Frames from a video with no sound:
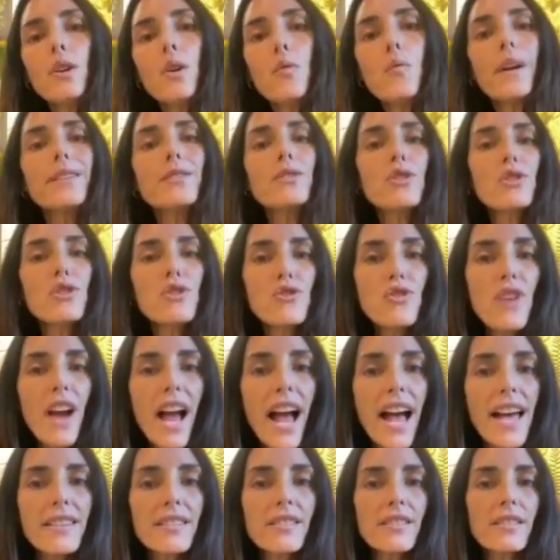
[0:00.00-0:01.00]
you know, when
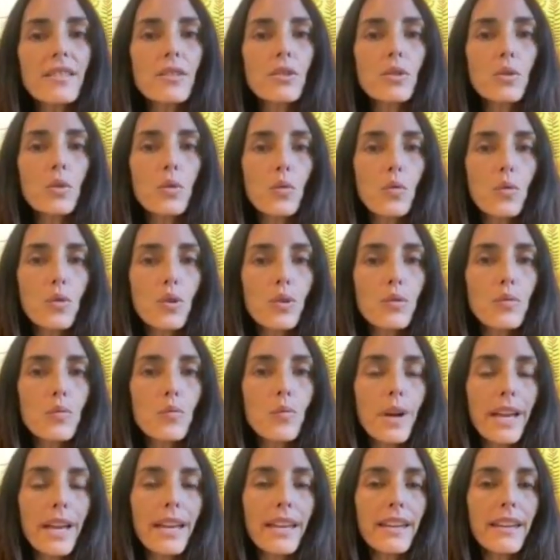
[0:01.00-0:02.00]
stress
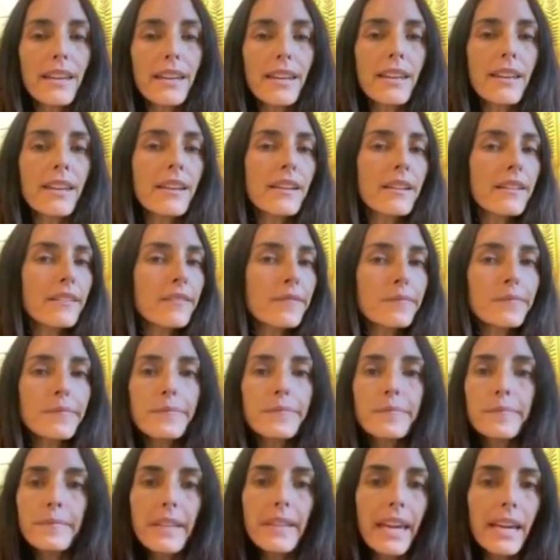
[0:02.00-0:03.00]
or when
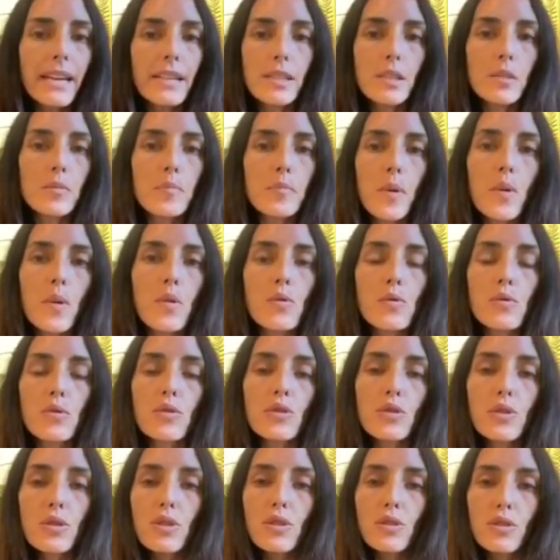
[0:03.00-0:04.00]

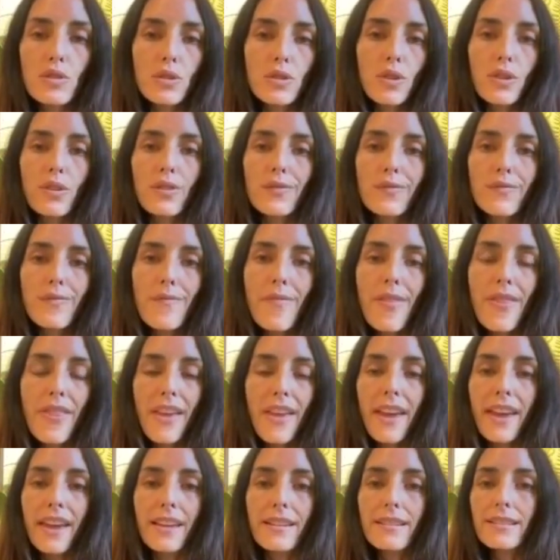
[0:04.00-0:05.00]
exposed to certain
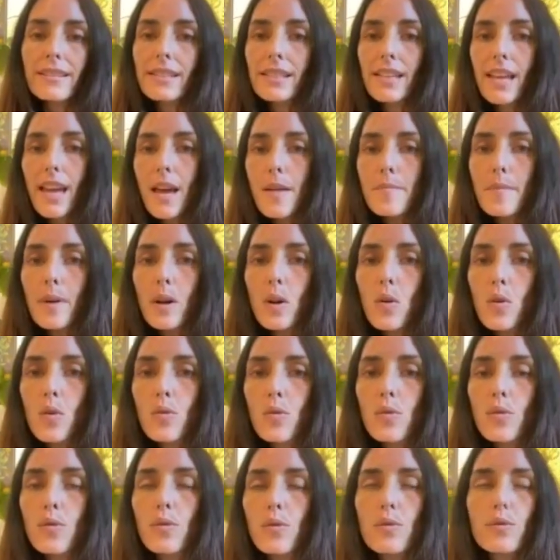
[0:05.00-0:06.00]
things,
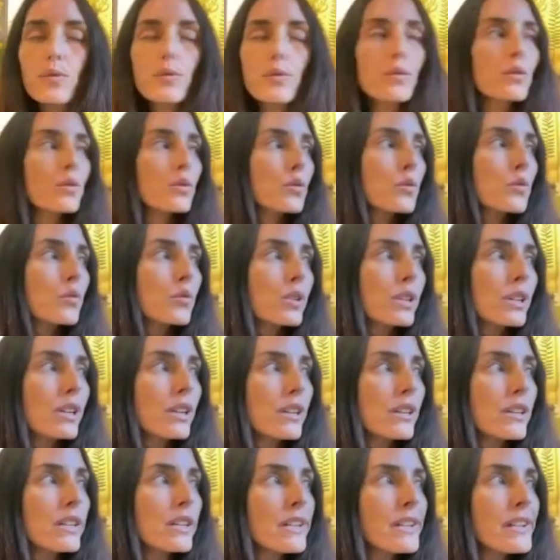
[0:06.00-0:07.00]
chemicals
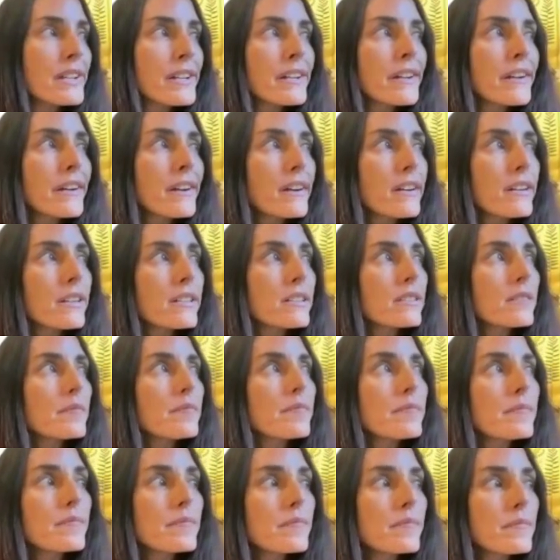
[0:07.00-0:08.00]
or
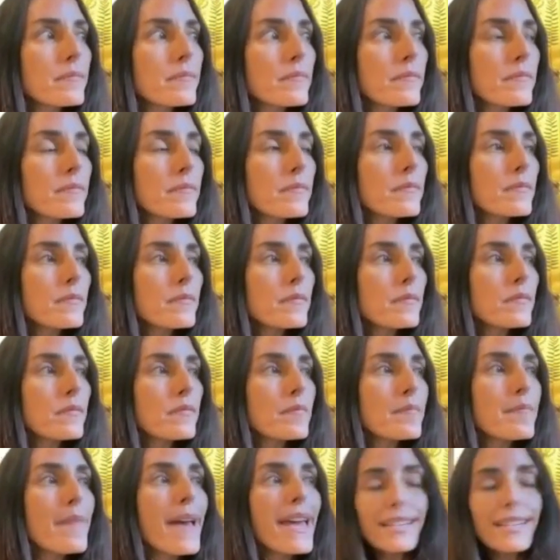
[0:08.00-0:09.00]
um,
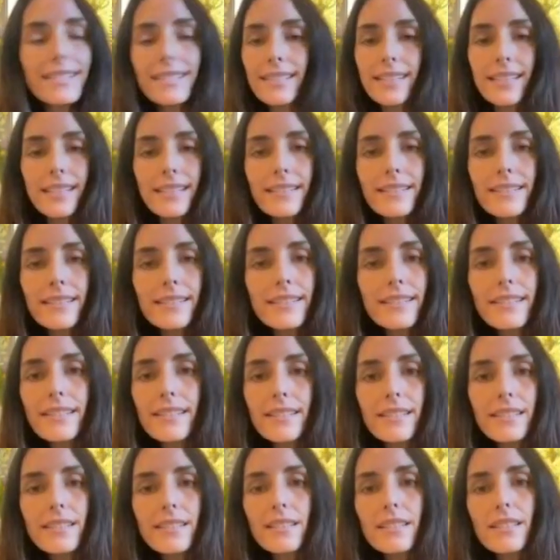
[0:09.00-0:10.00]
medicines,
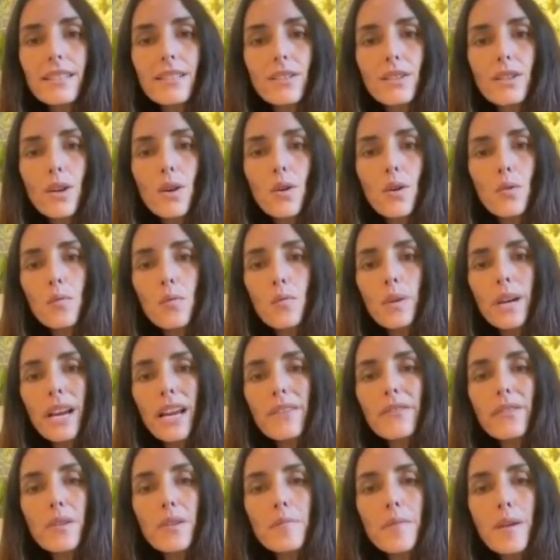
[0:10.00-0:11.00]
you know, or
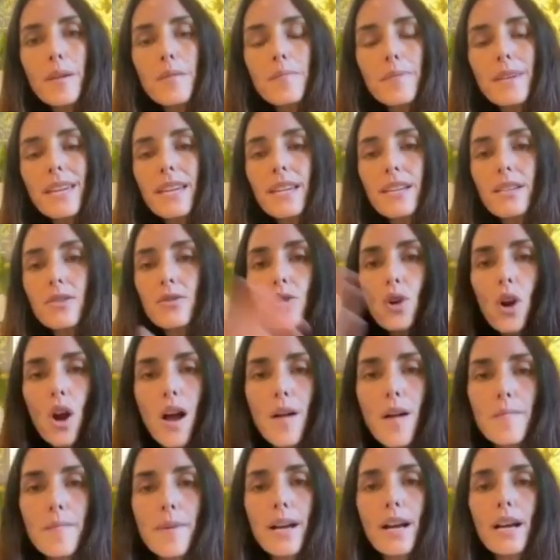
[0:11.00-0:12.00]
whatever it may be,
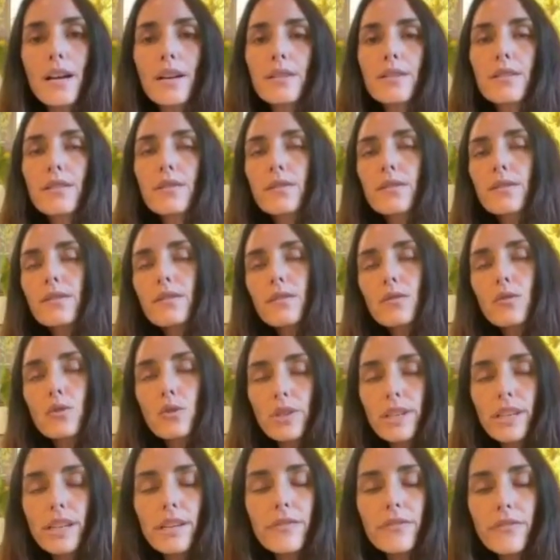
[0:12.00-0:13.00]
trauma,
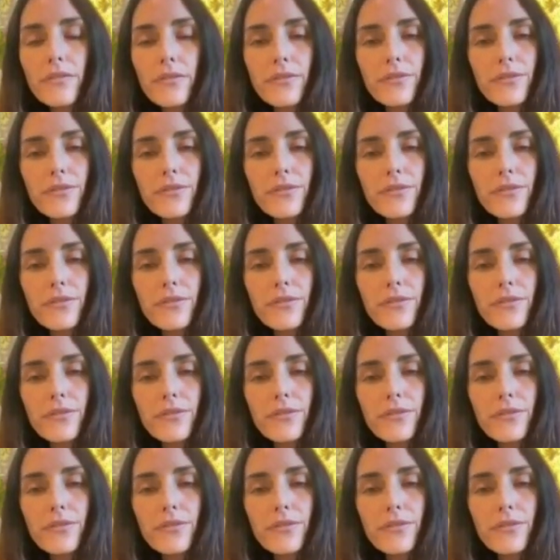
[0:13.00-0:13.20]
grief.